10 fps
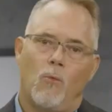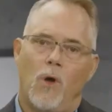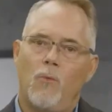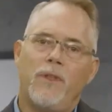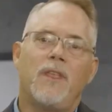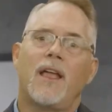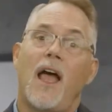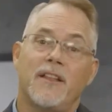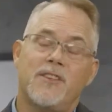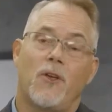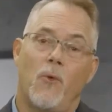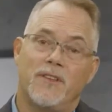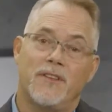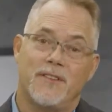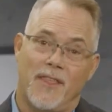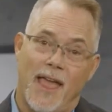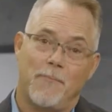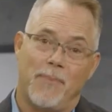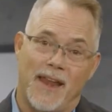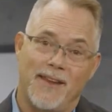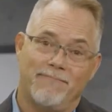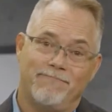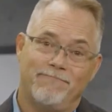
what would the consequences of that be?